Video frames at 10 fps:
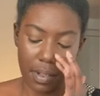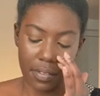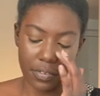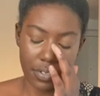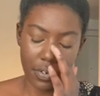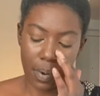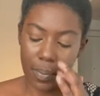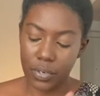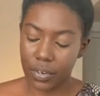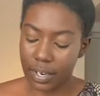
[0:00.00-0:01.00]
There's a new
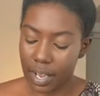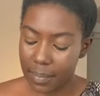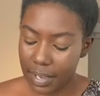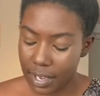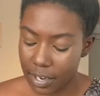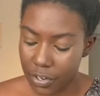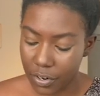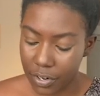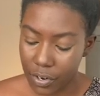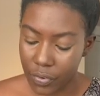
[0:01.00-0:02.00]
opportunity coming in and you're
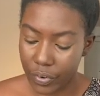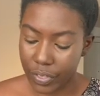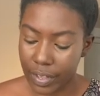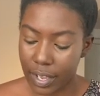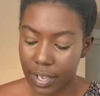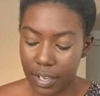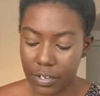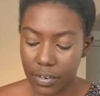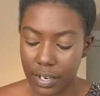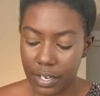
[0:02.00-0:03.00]
going to overthink it, and
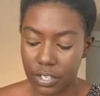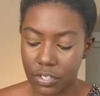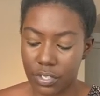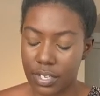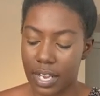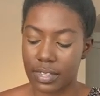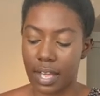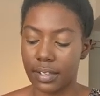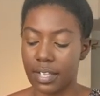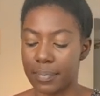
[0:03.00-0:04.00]
you're needing to just take
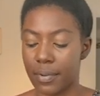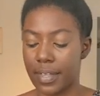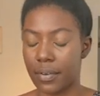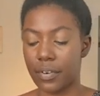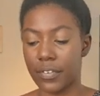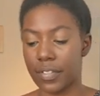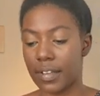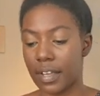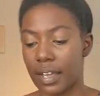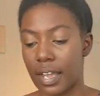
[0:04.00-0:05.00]
that leap without
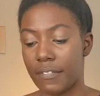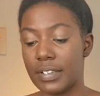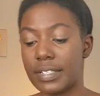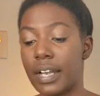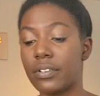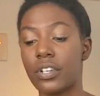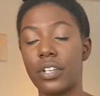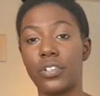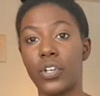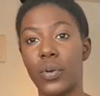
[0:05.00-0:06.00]
overthinking. If it sounds
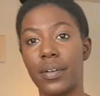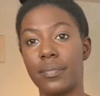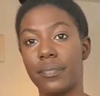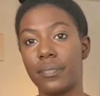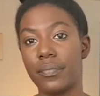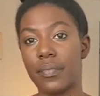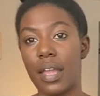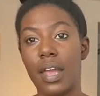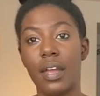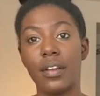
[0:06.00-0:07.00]
good, do it.
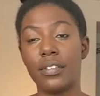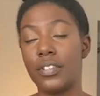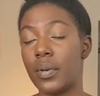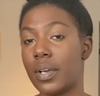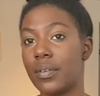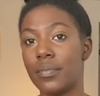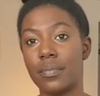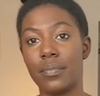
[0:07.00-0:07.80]
Do it.